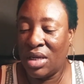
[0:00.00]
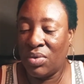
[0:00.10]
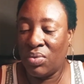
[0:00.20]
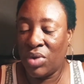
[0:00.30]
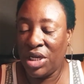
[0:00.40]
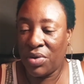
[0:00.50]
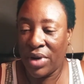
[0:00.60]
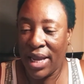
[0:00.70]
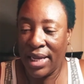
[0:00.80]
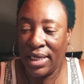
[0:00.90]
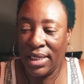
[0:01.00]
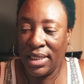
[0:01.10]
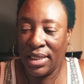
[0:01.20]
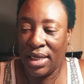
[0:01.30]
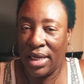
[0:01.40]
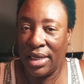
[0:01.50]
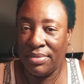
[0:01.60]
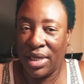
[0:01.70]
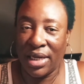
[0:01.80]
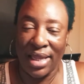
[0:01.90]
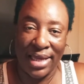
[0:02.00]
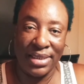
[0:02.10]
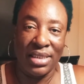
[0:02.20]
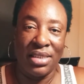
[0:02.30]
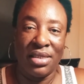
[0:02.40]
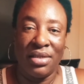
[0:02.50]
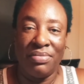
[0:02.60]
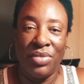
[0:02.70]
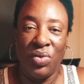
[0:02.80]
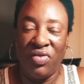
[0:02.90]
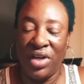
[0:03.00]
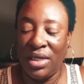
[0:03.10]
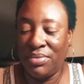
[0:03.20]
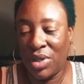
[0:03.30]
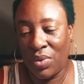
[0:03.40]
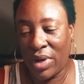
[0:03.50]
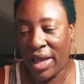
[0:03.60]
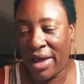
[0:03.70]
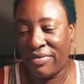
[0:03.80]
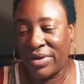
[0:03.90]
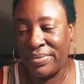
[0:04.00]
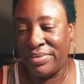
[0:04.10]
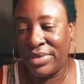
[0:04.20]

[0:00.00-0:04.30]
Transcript: recreating a classic movie or what have you.